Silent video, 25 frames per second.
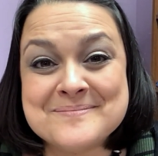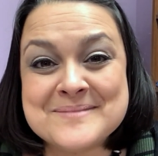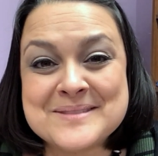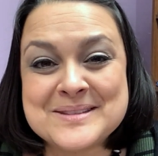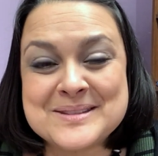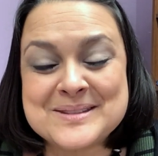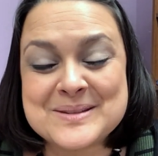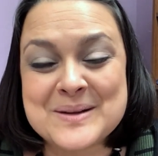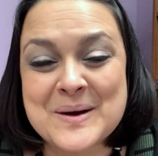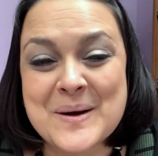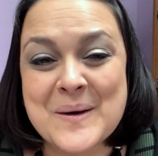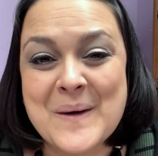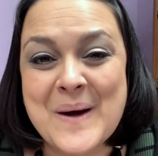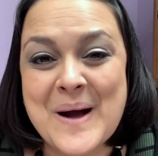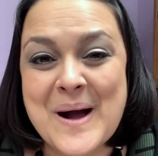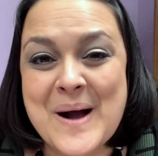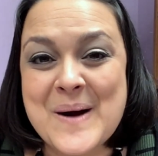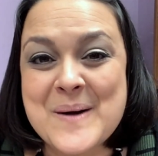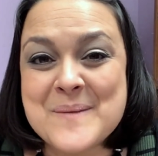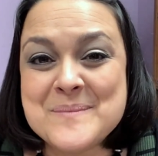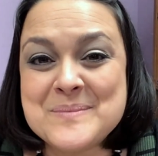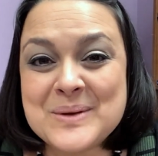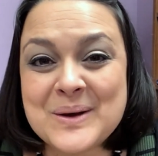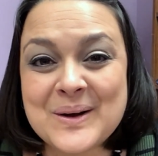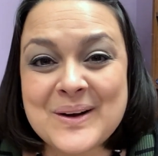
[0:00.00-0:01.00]
So I
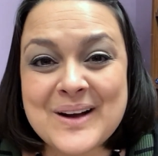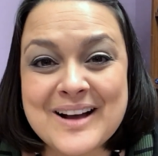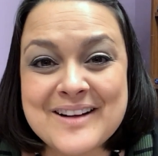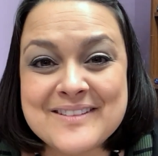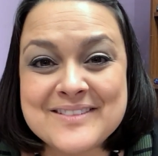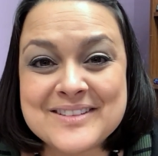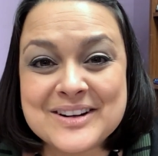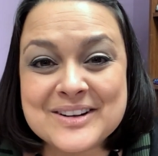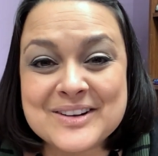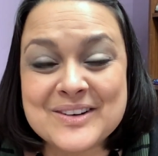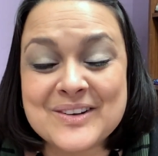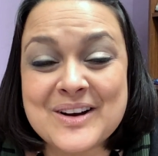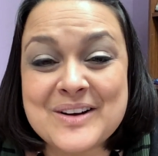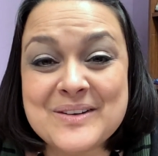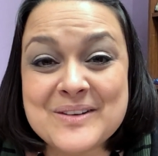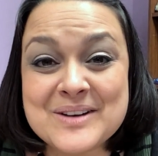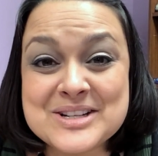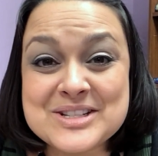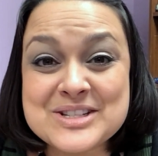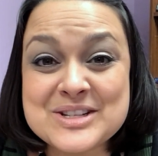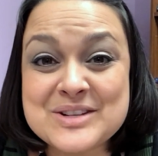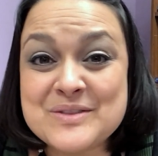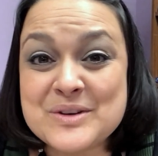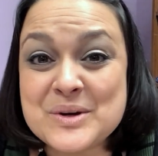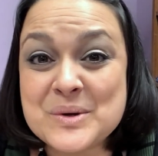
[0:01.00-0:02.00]
hope y'all have a great
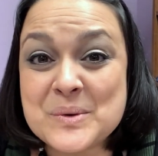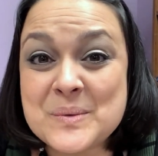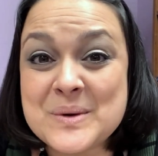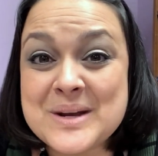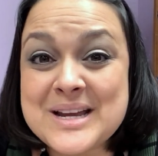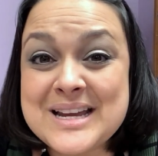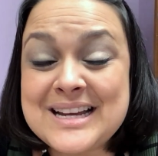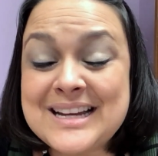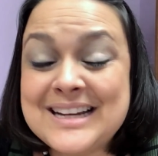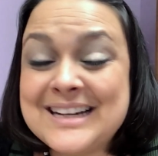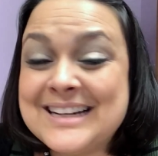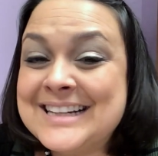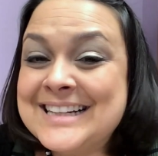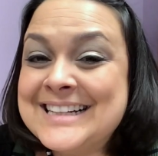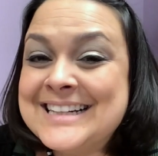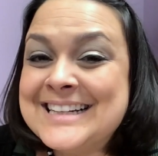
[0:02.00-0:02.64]
rest of your week,